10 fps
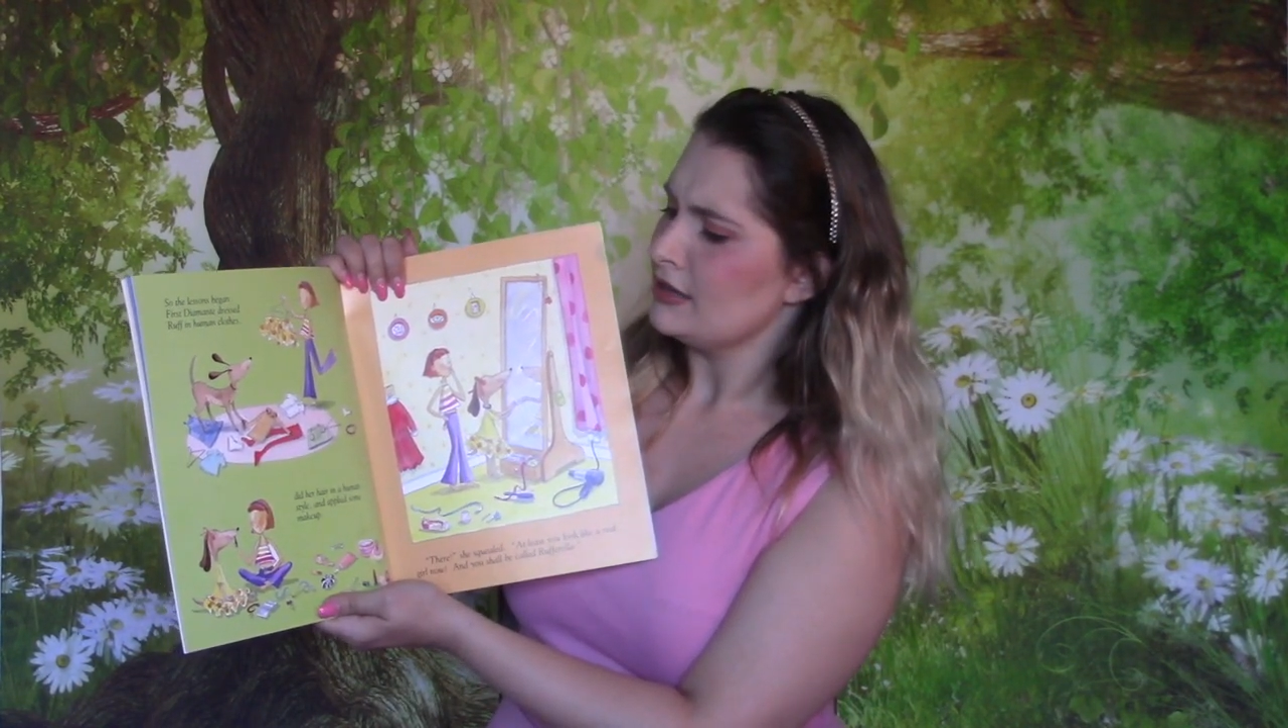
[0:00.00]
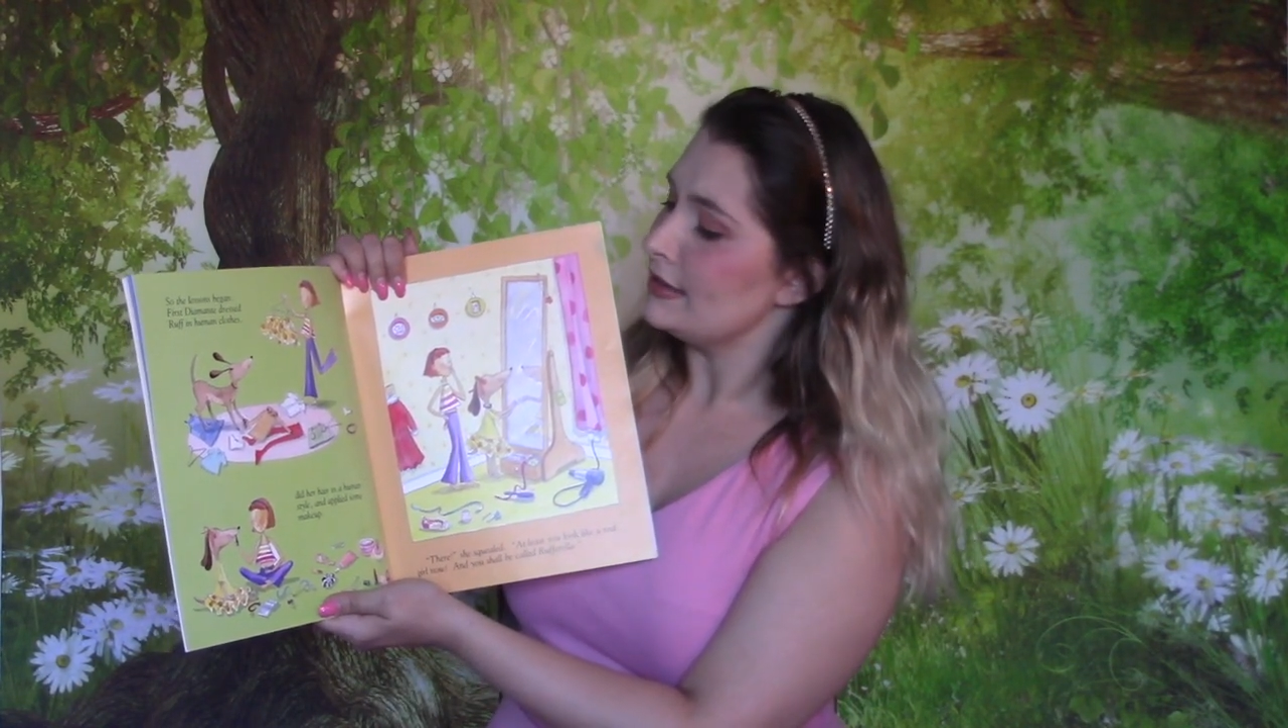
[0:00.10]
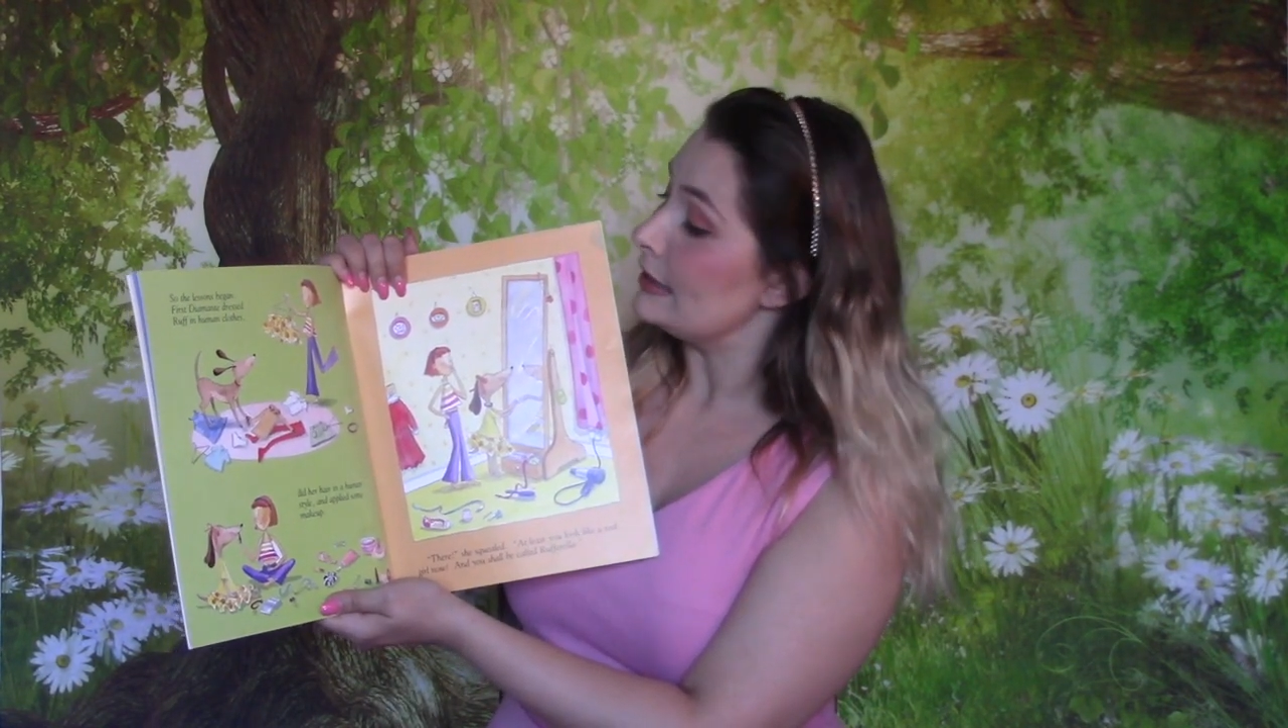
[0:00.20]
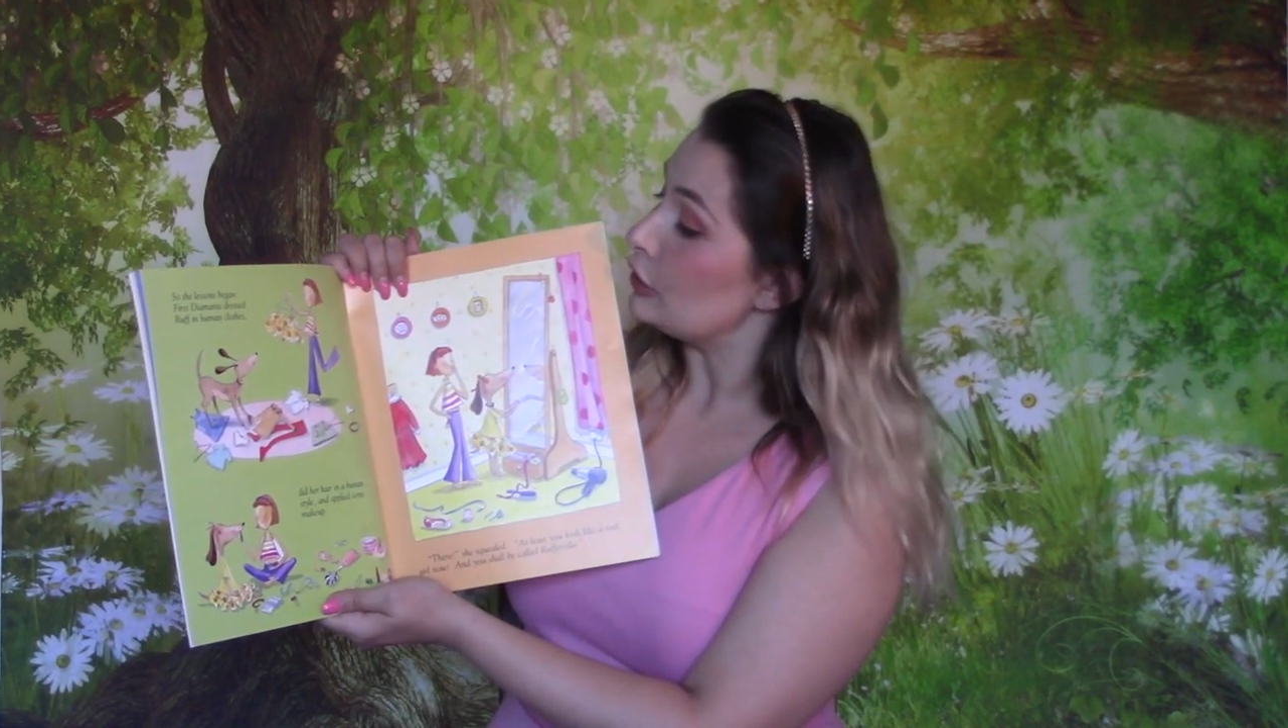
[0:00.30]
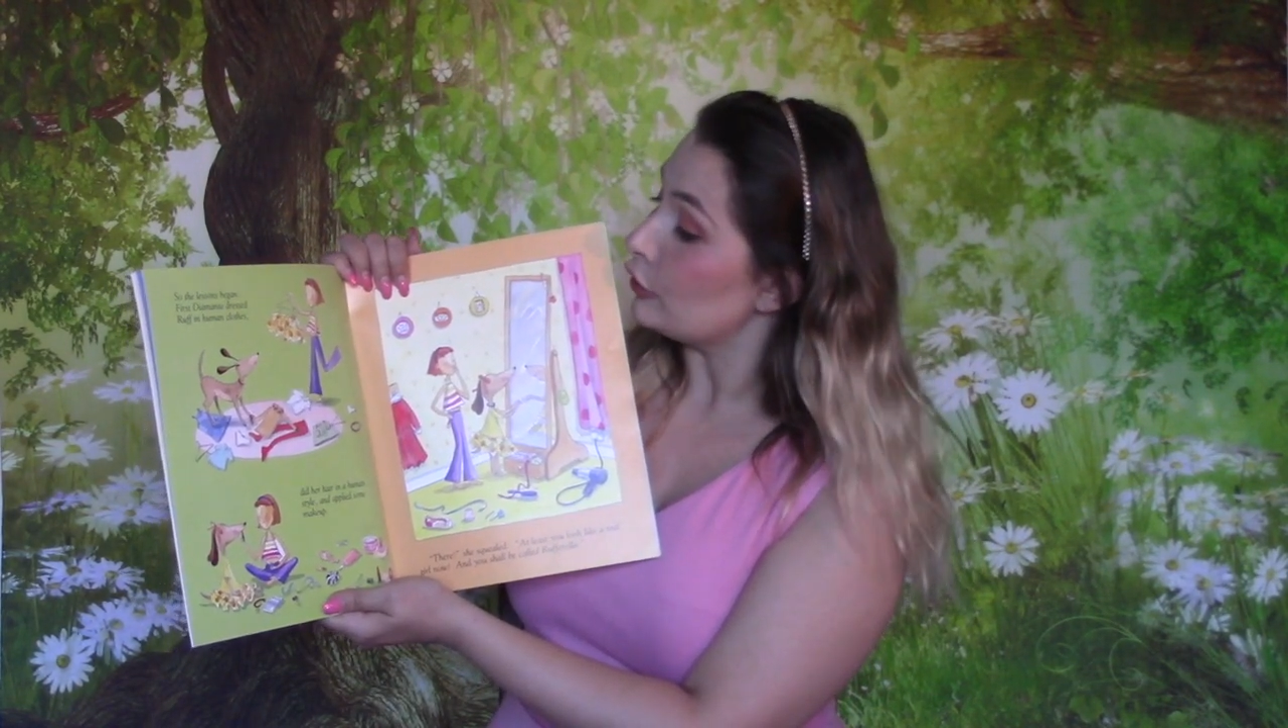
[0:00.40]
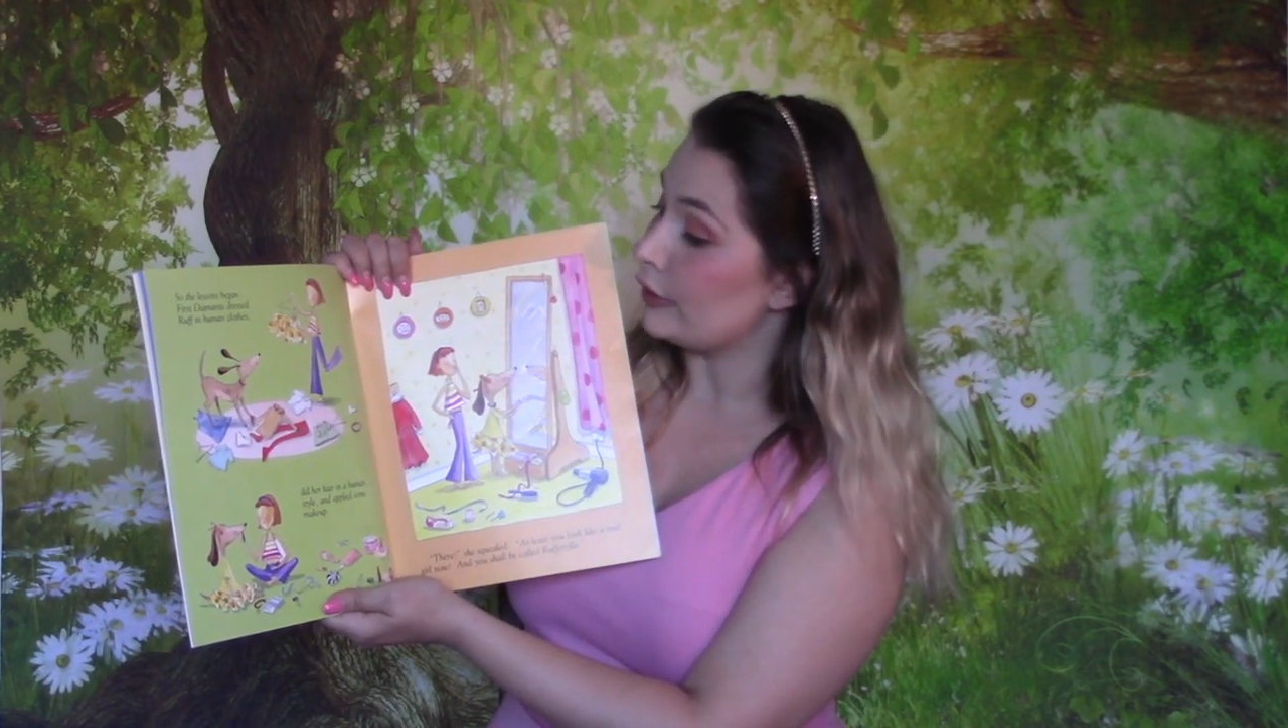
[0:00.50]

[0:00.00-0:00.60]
did her